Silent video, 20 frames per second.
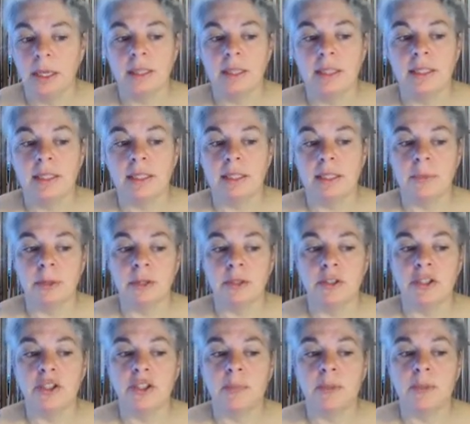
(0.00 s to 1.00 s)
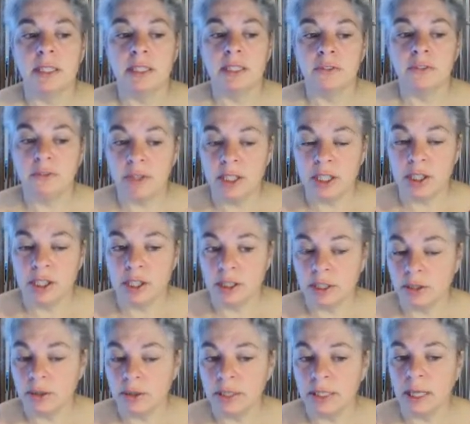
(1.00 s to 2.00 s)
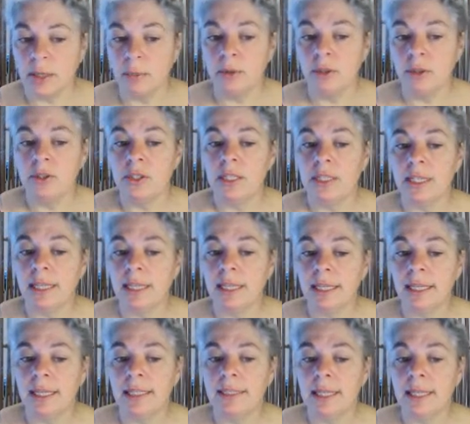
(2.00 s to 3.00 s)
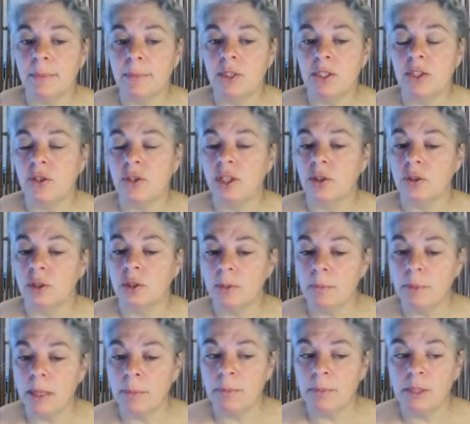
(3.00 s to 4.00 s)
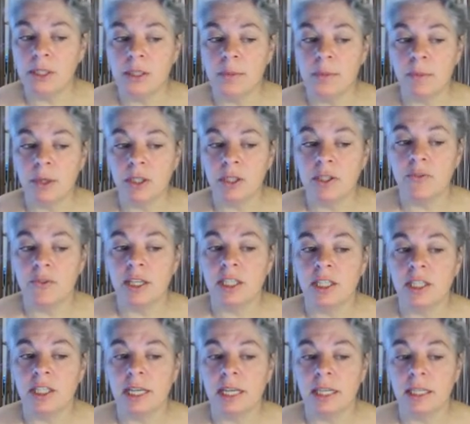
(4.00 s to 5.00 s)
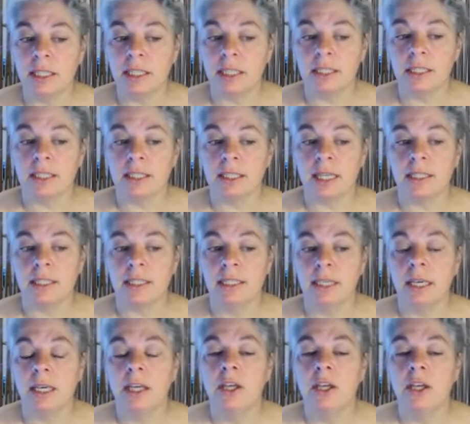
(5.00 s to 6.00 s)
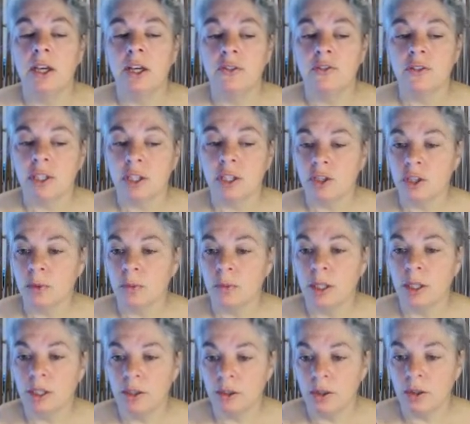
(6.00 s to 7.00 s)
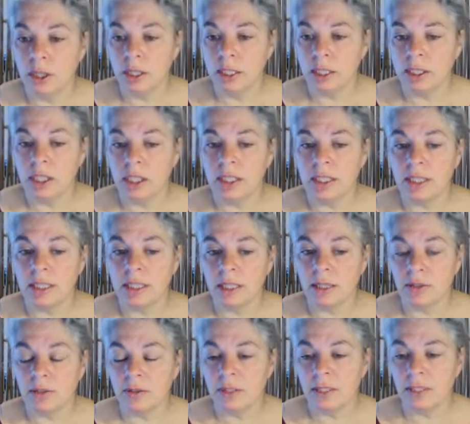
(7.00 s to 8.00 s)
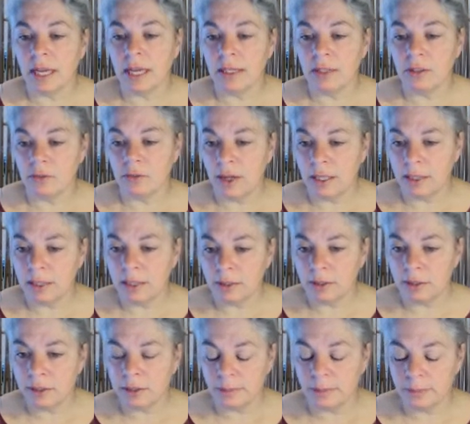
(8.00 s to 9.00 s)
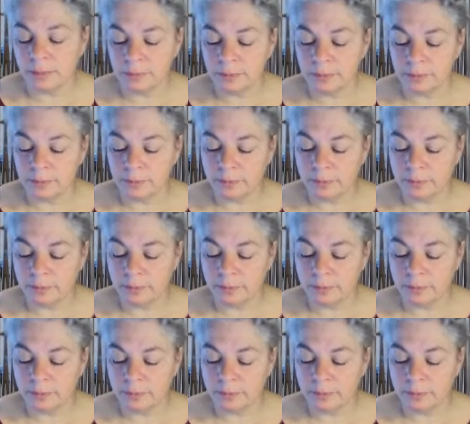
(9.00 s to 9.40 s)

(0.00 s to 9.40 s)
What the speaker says: This experience should be sufficient to enable you to clearly demonstrate your commitment, motivation and understanding of social work knowledge, skills and values.